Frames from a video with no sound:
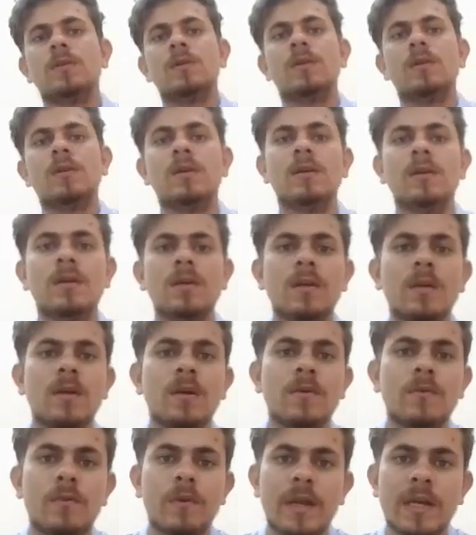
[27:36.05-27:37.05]

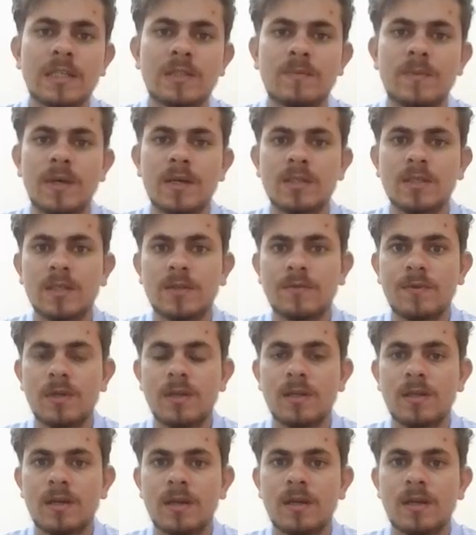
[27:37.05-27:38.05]
flashbacks
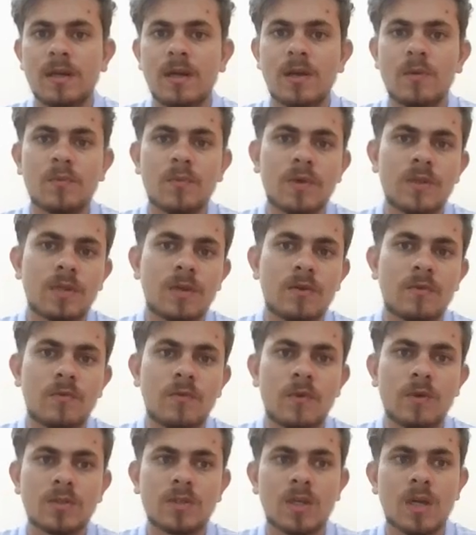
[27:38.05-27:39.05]
reveal that her mother
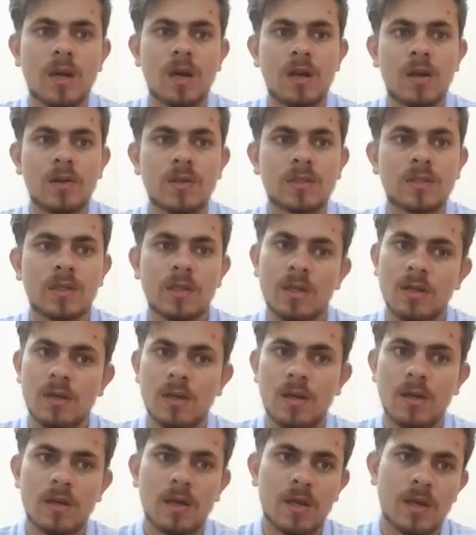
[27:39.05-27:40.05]
was careless and
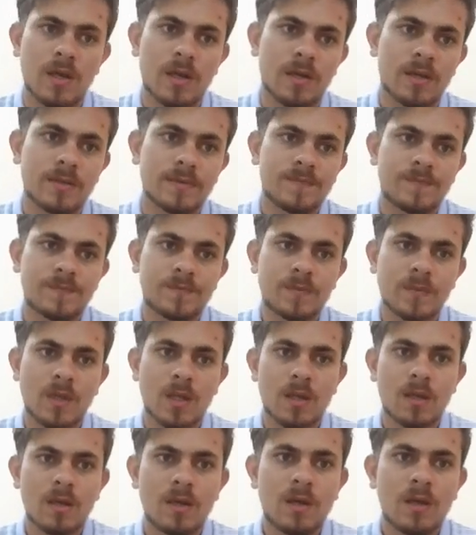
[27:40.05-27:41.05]
uncaring,
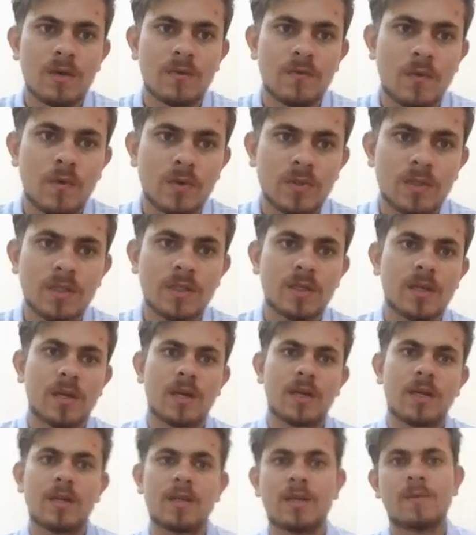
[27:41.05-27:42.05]
forcing
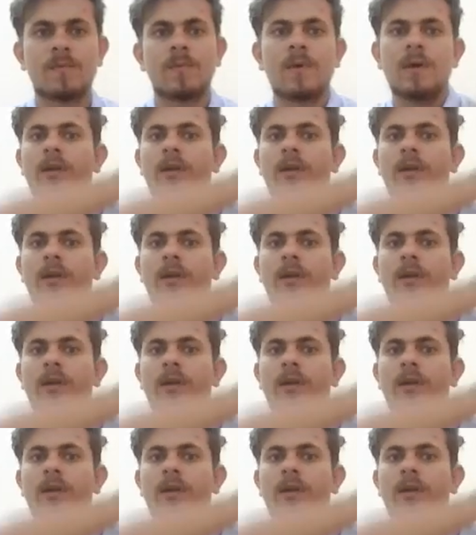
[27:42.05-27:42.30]
Kenny and